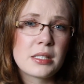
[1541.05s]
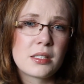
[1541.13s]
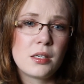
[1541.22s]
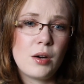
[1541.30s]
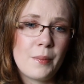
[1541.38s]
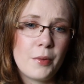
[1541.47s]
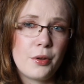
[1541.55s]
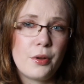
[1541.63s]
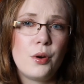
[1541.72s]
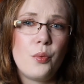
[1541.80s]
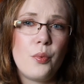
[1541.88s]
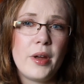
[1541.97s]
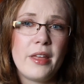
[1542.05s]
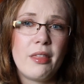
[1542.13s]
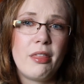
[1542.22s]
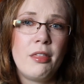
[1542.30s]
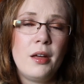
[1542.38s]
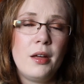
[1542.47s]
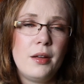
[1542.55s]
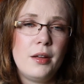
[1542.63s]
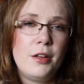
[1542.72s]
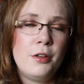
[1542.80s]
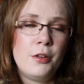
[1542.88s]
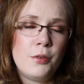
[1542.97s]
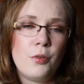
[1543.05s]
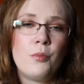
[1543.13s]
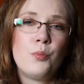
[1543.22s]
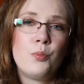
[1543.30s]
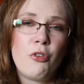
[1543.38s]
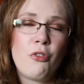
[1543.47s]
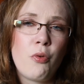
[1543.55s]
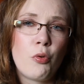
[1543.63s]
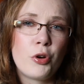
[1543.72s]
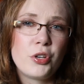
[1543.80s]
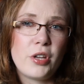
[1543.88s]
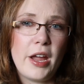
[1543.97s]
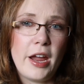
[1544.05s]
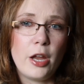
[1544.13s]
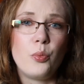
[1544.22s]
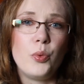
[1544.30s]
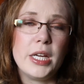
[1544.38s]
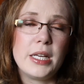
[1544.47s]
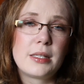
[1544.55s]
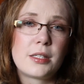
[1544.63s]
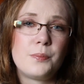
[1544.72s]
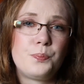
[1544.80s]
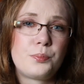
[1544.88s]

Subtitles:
So I'm going to go with 4 to 8 weeks.